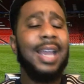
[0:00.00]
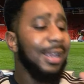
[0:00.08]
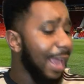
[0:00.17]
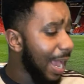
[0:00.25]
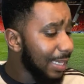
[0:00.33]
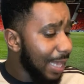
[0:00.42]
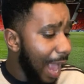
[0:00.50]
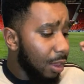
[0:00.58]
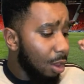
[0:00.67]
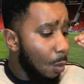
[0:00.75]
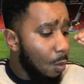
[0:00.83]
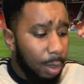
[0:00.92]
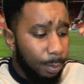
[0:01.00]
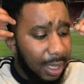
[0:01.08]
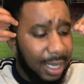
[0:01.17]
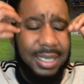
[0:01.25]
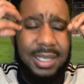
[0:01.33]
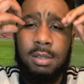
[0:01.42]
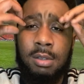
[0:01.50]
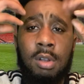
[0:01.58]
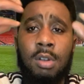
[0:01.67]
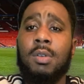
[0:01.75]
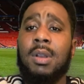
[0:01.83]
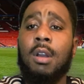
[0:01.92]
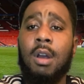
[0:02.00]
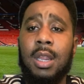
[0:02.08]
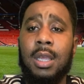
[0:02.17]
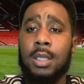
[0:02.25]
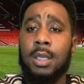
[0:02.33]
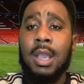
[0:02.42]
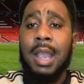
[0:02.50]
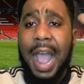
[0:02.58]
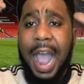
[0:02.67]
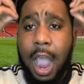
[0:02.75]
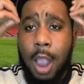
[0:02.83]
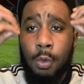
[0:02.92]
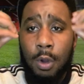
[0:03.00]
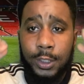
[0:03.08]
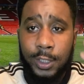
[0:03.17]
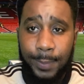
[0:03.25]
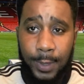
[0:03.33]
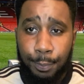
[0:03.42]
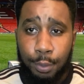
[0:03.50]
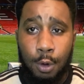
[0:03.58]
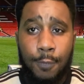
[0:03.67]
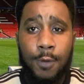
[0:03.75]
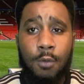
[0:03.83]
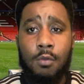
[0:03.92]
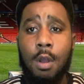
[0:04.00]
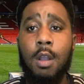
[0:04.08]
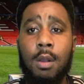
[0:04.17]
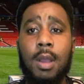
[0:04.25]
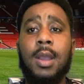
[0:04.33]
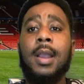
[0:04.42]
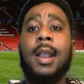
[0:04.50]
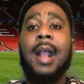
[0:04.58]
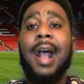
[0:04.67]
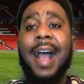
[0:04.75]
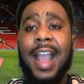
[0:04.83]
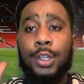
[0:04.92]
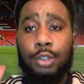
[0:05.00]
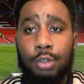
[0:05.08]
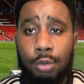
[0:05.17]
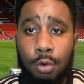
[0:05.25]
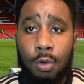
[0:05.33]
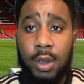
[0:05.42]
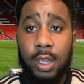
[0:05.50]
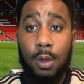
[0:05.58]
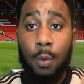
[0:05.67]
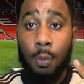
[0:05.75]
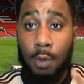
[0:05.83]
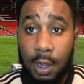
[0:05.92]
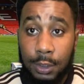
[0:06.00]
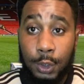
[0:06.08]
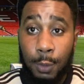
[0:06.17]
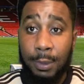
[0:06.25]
guys, I don't want to be here slandering Oli. I want to be proven wrong. I truly want to